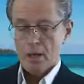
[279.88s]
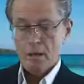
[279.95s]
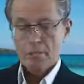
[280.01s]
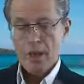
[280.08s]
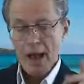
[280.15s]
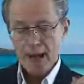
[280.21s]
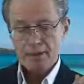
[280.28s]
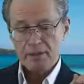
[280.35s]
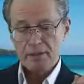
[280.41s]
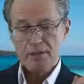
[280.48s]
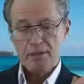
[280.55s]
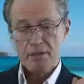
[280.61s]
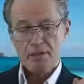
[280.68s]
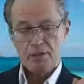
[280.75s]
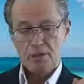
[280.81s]

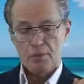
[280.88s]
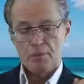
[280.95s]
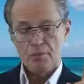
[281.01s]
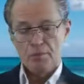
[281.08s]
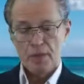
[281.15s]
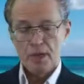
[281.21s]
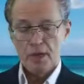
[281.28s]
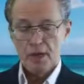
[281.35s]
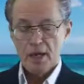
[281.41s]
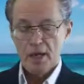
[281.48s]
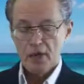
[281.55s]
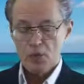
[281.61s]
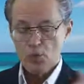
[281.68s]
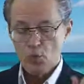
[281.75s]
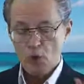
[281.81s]
magnetism
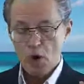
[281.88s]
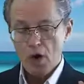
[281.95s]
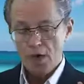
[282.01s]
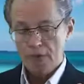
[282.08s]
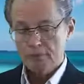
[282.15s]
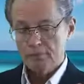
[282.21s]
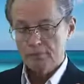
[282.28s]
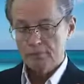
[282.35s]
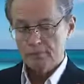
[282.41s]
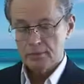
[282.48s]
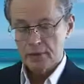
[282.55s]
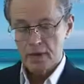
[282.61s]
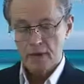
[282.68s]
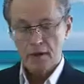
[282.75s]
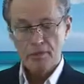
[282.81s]
is one
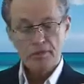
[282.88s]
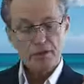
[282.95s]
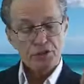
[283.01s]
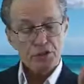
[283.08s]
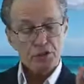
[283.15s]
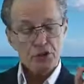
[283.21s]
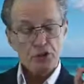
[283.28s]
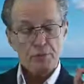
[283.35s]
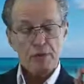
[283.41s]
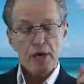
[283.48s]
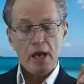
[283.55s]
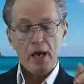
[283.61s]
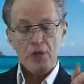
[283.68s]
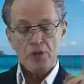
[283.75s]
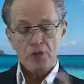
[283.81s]
of the
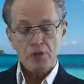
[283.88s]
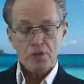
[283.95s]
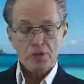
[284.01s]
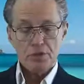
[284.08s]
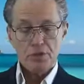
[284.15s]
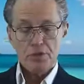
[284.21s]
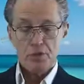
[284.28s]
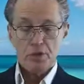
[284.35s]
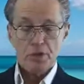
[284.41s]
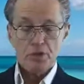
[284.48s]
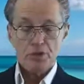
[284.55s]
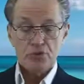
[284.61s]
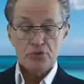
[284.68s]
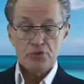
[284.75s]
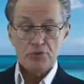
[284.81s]
determinations which
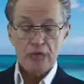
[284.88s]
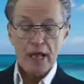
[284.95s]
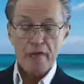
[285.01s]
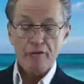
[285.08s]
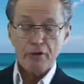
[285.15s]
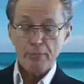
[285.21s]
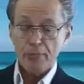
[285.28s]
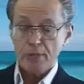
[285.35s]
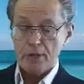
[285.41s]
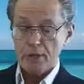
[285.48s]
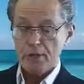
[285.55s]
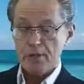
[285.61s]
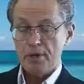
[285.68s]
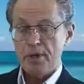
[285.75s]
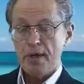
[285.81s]
inevitably
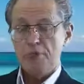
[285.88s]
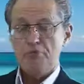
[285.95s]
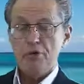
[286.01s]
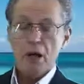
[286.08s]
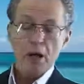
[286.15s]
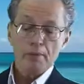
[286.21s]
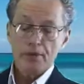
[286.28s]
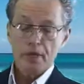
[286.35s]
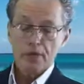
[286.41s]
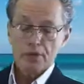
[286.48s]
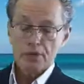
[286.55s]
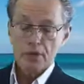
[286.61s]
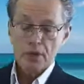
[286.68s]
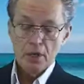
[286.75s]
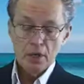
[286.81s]
became
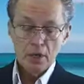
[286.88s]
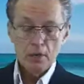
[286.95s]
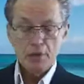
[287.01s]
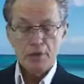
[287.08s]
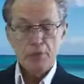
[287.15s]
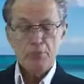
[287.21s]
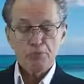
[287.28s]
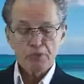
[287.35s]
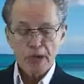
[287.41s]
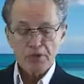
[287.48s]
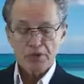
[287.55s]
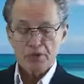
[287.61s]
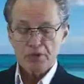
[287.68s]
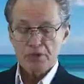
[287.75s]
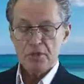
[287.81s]
prominent when the
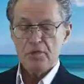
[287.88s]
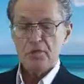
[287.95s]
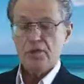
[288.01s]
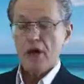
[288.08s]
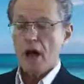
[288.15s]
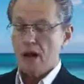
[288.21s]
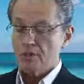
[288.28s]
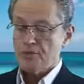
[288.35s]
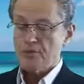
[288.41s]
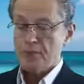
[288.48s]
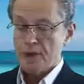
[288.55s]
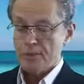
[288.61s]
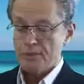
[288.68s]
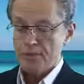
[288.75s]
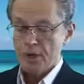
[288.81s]
presence of the
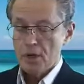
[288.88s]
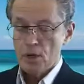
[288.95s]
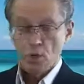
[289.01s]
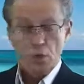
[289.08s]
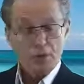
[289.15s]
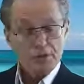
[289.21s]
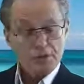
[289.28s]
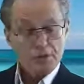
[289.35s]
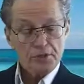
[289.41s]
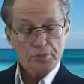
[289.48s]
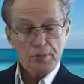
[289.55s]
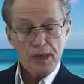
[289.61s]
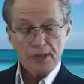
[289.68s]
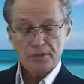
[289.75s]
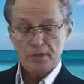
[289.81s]
concept was
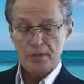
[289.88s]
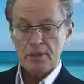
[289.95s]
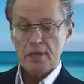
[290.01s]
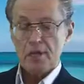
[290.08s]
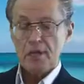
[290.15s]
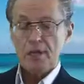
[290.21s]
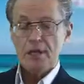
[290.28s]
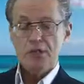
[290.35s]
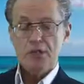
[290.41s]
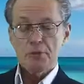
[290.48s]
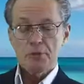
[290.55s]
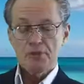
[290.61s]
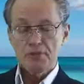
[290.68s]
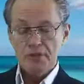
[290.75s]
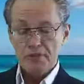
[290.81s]
suspected in
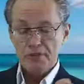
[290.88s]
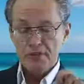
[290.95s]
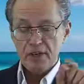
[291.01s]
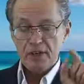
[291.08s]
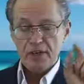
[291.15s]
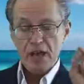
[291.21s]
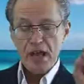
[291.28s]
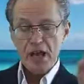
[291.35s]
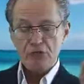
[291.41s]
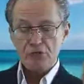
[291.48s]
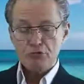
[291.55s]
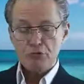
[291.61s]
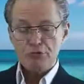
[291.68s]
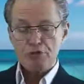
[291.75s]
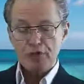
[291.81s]
specific
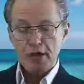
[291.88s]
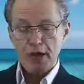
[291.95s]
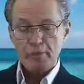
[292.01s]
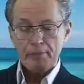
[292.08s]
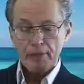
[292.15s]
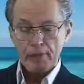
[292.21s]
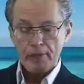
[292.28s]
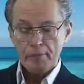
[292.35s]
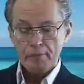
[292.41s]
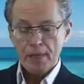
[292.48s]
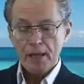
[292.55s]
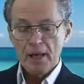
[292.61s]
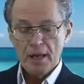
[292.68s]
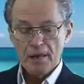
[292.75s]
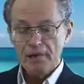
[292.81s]
natural phenomena
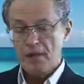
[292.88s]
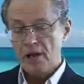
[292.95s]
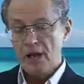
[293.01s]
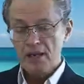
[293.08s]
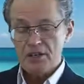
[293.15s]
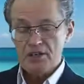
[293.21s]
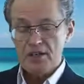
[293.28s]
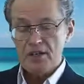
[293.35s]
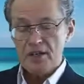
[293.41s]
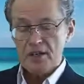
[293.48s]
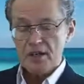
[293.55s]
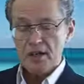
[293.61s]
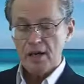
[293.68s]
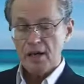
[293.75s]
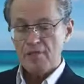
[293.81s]
and the idea
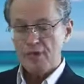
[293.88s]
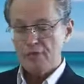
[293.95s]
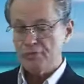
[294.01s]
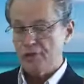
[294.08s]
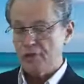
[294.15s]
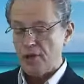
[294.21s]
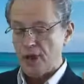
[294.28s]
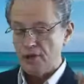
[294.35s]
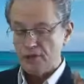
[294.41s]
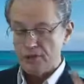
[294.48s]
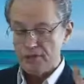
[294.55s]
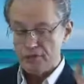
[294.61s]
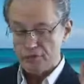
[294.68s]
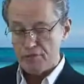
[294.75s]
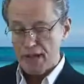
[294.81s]
of a
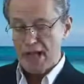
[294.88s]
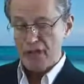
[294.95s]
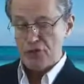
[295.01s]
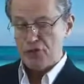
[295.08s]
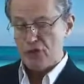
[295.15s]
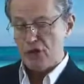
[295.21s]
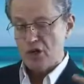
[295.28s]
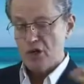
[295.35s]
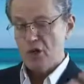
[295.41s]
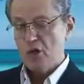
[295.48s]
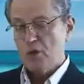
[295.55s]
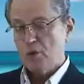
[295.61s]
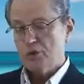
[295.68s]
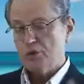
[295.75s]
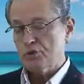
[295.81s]
philosophy of nature
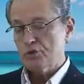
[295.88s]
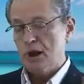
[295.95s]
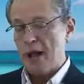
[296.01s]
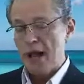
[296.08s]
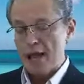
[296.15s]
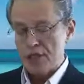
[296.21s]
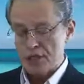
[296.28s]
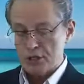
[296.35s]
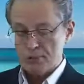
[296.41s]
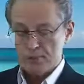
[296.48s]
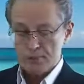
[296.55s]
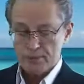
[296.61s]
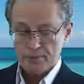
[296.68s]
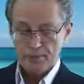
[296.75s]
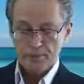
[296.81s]
was
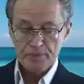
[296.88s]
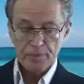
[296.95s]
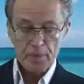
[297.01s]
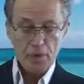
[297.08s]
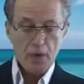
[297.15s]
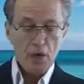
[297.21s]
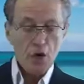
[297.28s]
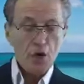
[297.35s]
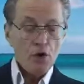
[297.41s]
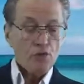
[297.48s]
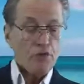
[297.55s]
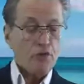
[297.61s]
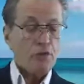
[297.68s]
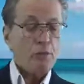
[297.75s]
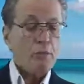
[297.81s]
grasped.
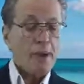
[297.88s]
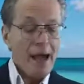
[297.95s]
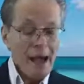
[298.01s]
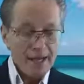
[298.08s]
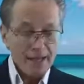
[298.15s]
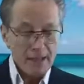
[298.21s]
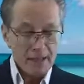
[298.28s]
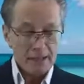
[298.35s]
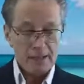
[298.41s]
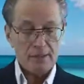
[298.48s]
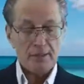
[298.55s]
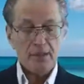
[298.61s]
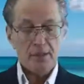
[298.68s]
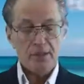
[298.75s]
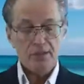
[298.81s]
For the magnet
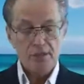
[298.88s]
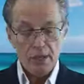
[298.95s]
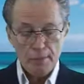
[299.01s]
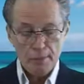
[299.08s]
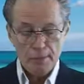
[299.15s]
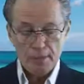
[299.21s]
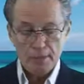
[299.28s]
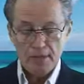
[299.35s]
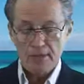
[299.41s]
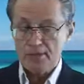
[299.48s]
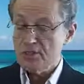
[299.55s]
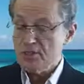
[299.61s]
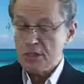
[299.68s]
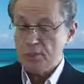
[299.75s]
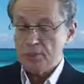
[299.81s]
exhibits in
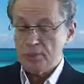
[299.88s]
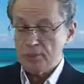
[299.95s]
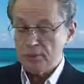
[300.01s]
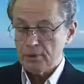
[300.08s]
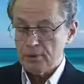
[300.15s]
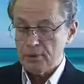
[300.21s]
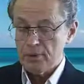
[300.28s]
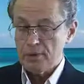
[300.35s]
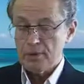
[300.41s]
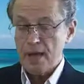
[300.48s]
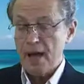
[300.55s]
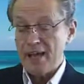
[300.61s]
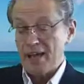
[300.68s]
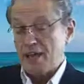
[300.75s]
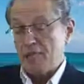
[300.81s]
simple,
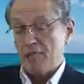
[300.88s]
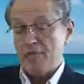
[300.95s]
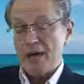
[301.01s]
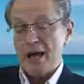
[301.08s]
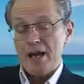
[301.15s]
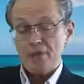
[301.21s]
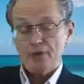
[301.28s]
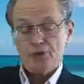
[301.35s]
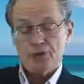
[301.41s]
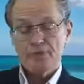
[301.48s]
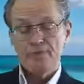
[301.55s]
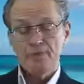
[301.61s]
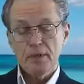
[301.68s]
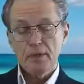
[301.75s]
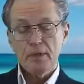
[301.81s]
naive
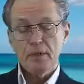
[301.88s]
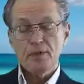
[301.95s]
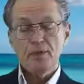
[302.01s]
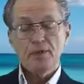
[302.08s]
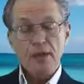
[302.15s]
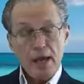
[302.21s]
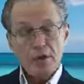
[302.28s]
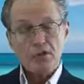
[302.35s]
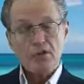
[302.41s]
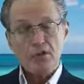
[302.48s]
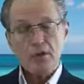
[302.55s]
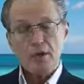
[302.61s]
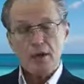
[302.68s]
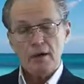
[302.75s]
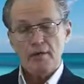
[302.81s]
fashion the
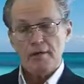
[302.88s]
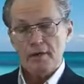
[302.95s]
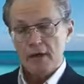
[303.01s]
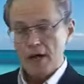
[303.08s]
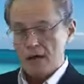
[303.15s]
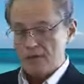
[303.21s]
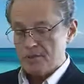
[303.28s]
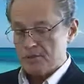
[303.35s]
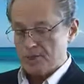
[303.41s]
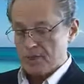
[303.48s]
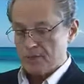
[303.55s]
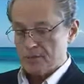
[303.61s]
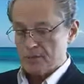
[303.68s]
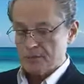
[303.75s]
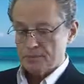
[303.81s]
nature of the
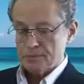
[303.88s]
concept,